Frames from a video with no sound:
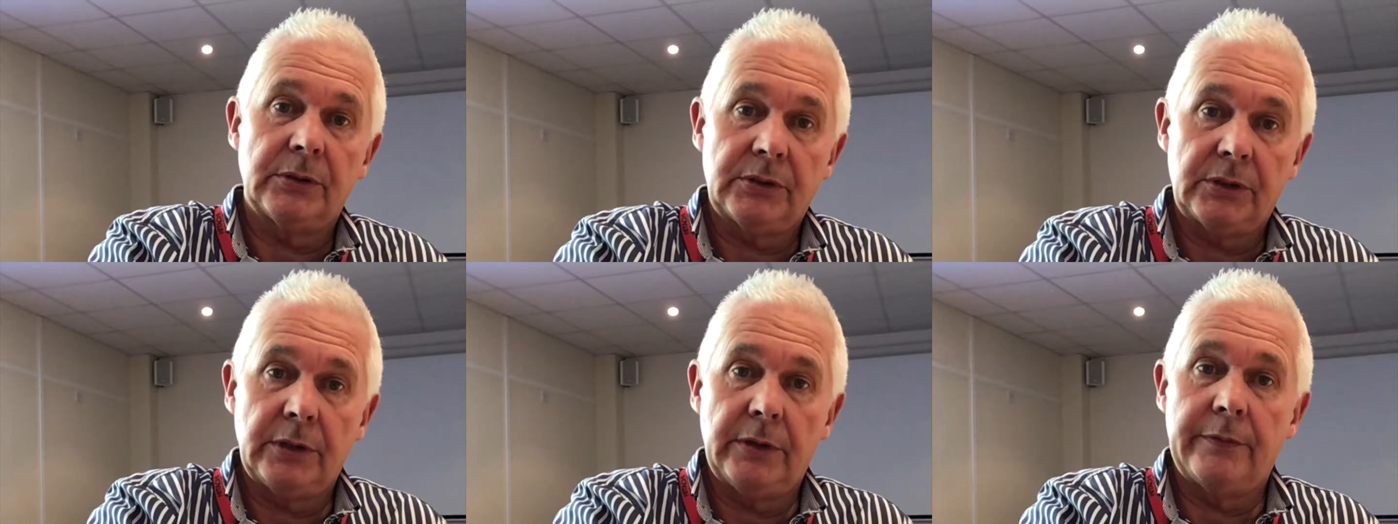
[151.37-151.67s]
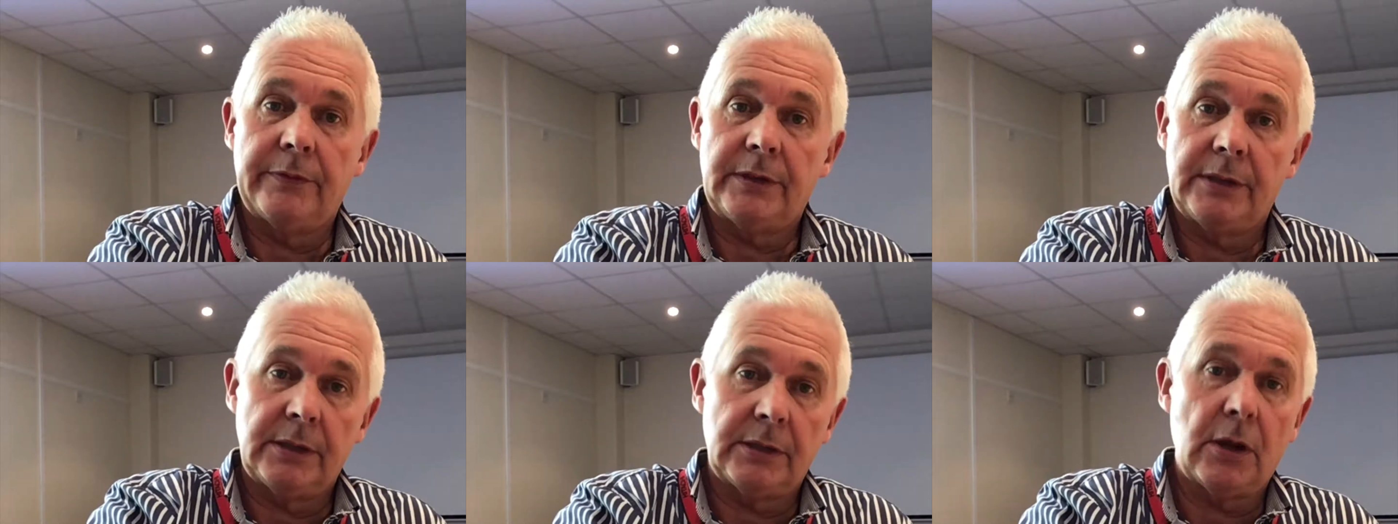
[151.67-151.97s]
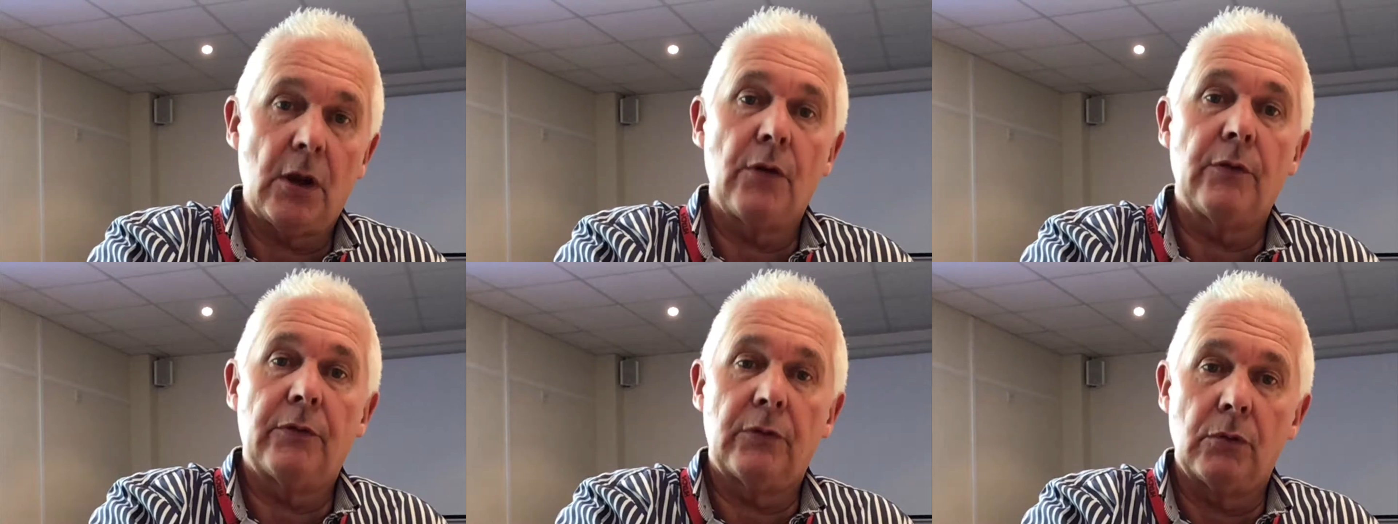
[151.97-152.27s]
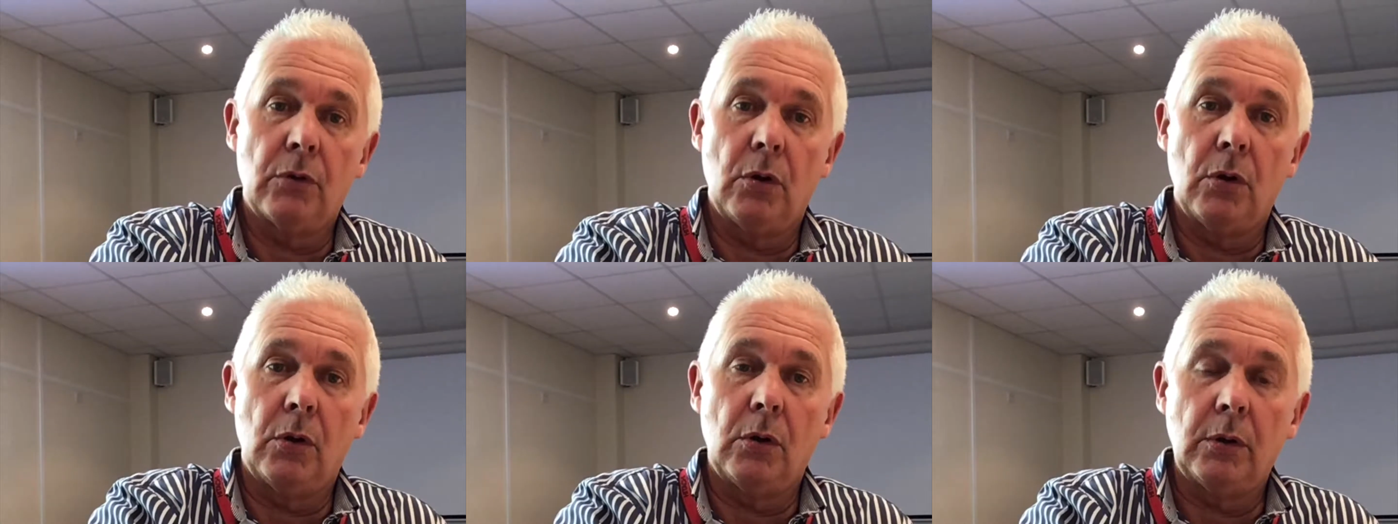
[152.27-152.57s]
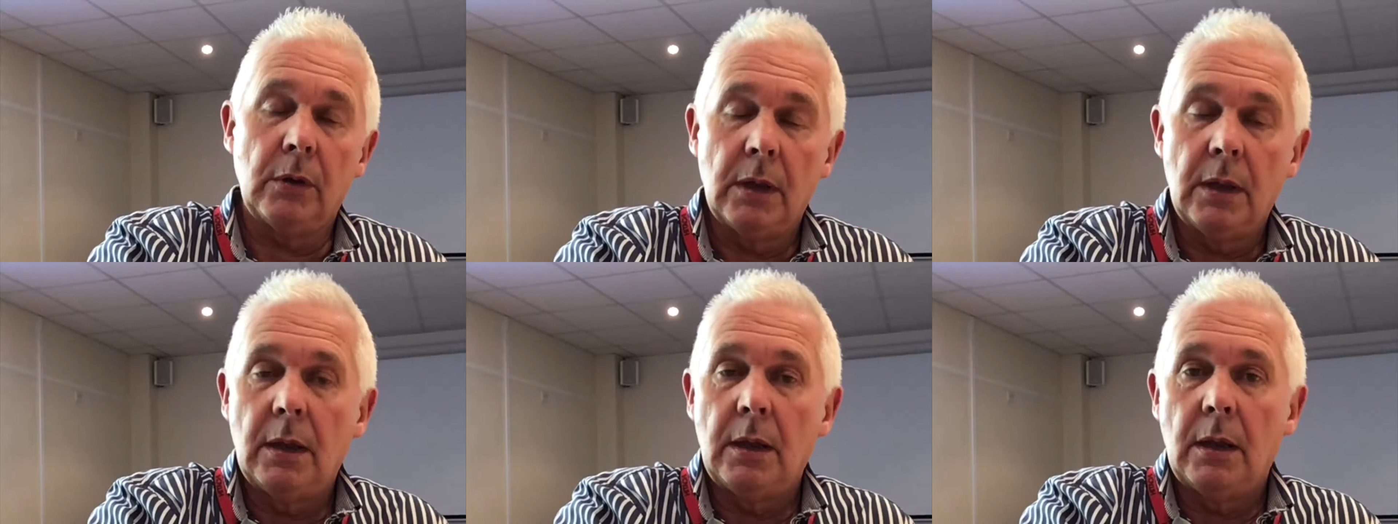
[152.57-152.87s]
services
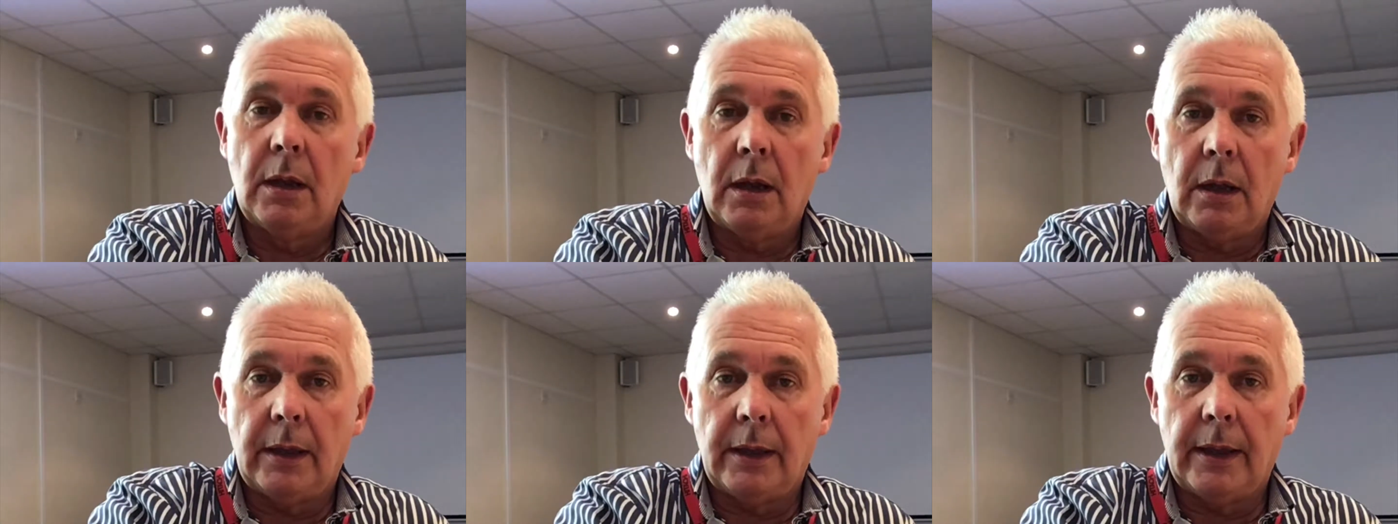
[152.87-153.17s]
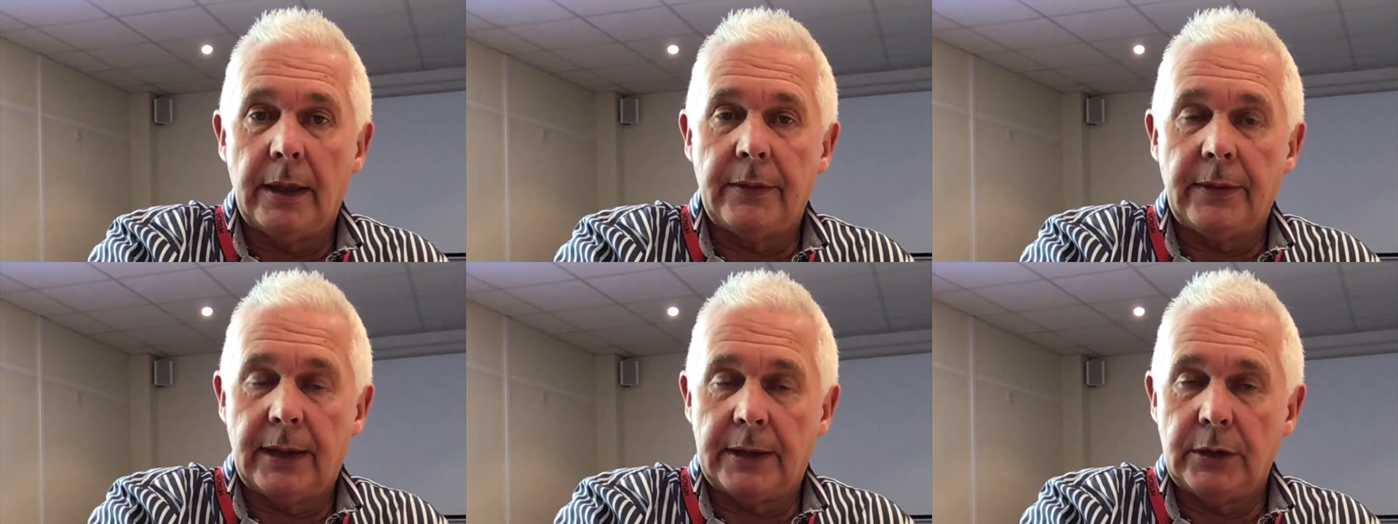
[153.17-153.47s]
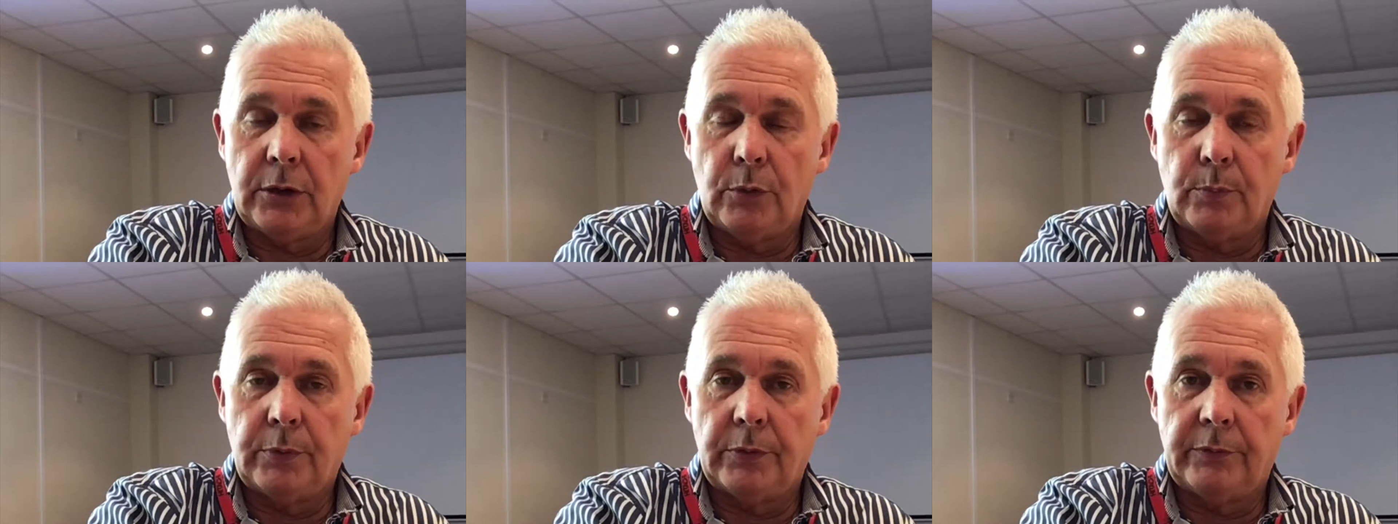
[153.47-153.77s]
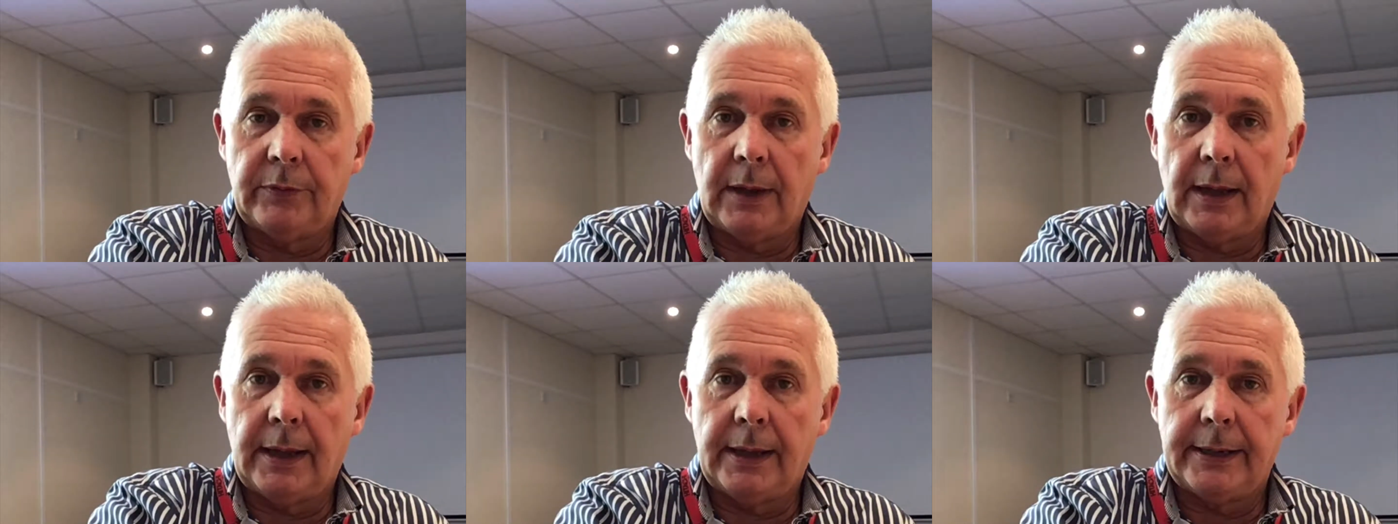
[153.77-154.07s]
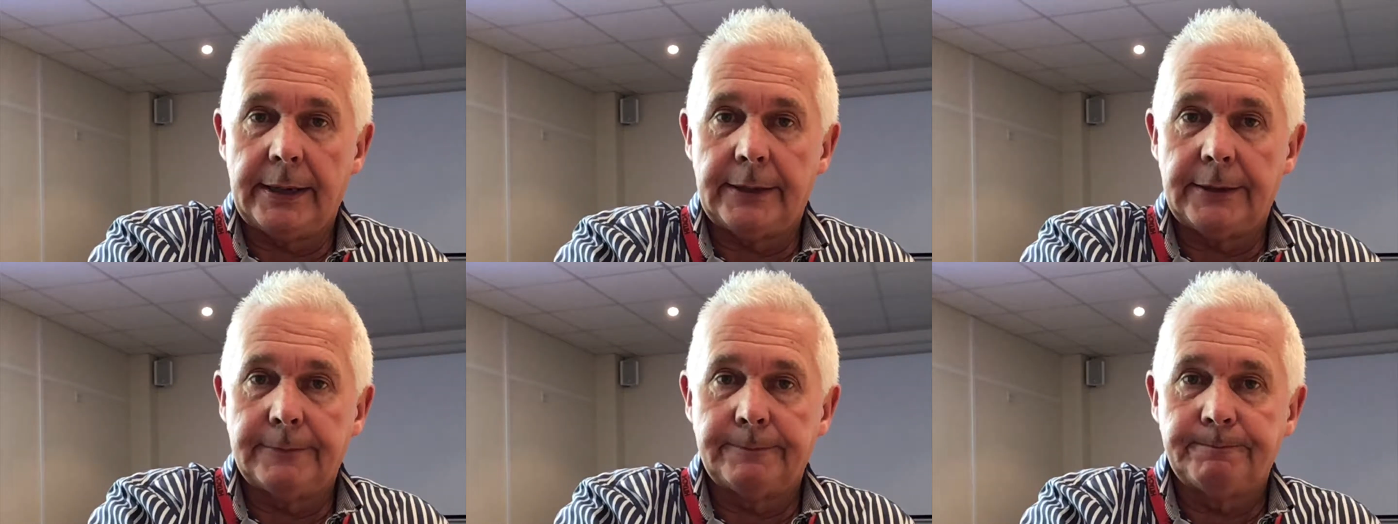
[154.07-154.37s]
overall that you
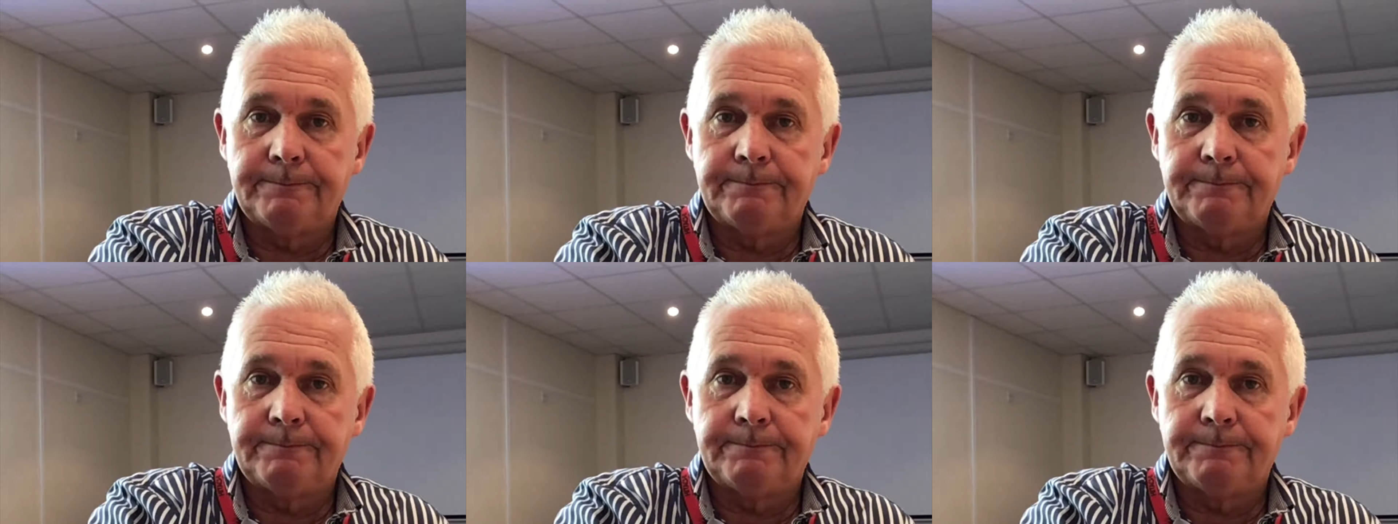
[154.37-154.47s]
provide.